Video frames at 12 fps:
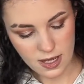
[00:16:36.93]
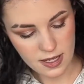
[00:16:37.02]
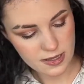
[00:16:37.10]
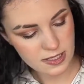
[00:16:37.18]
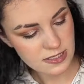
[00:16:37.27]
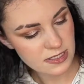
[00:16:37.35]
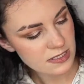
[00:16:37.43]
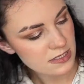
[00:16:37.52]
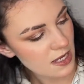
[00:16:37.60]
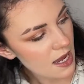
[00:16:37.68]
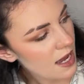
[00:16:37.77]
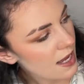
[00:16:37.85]
This has
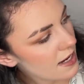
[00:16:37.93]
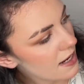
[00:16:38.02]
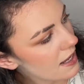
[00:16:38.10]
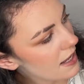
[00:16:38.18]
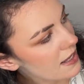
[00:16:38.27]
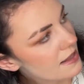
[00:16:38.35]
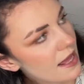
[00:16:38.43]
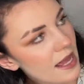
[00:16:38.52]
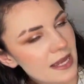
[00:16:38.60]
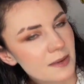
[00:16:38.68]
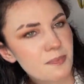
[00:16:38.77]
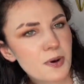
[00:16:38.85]
got a
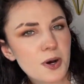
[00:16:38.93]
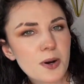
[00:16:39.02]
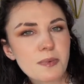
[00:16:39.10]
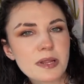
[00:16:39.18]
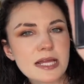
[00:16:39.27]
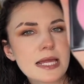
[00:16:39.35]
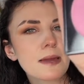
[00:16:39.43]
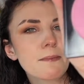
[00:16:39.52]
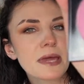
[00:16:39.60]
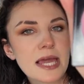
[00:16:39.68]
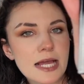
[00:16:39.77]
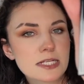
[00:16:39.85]
like purpley
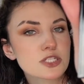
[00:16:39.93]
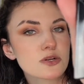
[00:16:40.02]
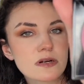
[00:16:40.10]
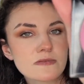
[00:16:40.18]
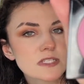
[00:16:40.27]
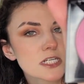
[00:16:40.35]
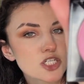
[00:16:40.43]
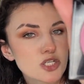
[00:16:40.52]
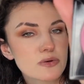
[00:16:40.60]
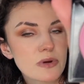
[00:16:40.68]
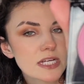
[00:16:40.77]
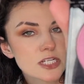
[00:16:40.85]
pink sort of
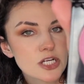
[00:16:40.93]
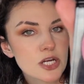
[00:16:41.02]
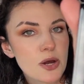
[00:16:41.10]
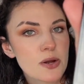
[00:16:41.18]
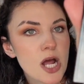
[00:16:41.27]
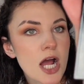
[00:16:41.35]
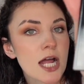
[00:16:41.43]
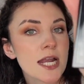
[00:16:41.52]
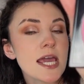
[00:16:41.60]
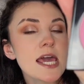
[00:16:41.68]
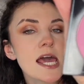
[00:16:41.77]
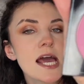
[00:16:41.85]
situation going on.
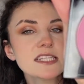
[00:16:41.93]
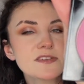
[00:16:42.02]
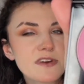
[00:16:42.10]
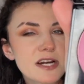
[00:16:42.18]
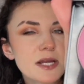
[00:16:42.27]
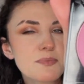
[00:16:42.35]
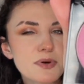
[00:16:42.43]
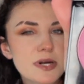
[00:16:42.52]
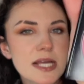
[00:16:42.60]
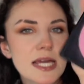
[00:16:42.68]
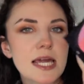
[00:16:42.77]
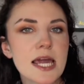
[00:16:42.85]
It's very
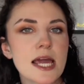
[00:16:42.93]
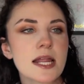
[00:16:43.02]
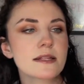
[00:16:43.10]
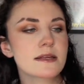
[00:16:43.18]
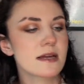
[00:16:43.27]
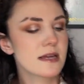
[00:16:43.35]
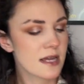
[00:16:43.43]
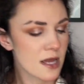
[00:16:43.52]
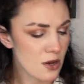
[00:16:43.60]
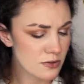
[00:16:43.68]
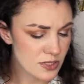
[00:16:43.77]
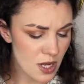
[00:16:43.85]
pretty. It
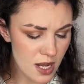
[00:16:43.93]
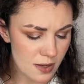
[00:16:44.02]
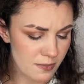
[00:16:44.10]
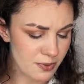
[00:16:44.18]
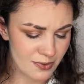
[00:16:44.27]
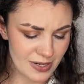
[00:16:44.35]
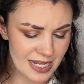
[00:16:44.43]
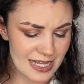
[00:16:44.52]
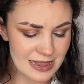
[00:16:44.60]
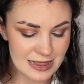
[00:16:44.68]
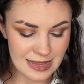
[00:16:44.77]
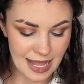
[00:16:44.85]
goes on pretty
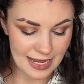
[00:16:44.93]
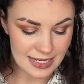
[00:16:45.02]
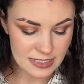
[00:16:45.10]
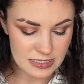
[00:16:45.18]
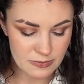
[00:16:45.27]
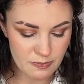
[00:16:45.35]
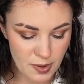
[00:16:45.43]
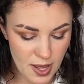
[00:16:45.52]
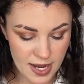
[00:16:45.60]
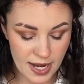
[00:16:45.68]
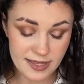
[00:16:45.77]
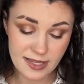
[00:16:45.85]
light,
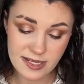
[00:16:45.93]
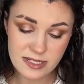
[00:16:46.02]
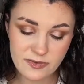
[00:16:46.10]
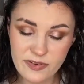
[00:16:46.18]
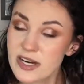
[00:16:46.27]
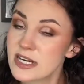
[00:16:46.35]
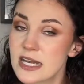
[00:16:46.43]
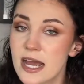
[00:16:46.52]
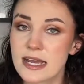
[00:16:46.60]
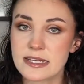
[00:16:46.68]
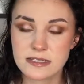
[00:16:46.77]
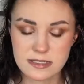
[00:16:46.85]
but I think it's very
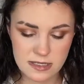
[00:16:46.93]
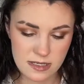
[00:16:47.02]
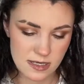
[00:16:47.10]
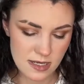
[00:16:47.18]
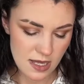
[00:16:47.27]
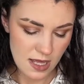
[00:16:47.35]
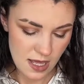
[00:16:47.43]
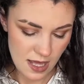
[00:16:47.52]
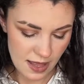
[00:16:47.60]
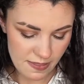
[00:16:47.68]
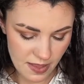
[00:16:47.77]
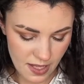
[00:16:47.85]
nice.
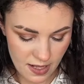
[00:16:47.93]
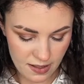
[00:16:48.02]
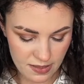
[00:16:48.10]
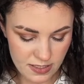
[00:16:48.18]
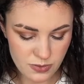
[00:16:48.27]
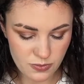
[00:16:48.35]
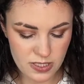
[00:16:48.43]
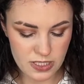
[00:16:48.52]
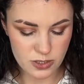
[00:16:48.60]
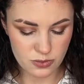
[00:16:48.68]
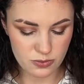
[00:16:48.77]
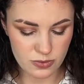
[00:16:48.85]
And then this one
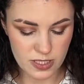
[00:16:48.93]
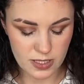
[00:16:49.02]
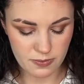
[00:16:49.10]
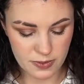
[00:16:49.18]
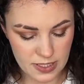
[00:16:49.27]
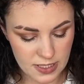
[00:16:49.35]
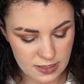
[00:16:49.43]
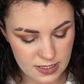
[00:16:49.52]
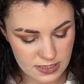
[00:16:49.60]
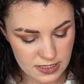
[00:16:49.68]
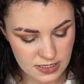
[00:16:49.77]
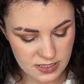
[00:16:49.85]
is really pretty.
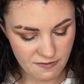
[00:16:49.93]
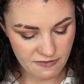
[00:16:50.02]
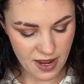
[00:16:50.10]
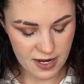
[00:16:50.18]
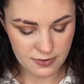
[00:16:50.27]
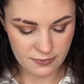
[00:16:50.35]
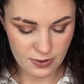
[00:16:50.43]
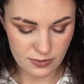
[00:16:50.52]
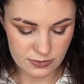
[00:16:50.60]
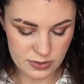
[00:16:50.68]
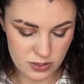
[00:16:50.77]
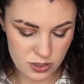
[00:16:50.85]
This is Divine
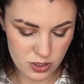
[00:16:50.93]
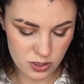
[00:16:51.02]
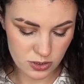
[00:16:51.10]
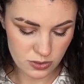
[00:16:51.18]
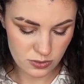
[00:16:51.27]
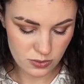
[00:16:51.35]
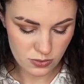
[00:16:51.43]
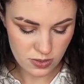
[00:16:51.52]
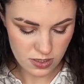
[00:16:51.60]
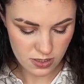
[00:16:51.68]
Rose 2.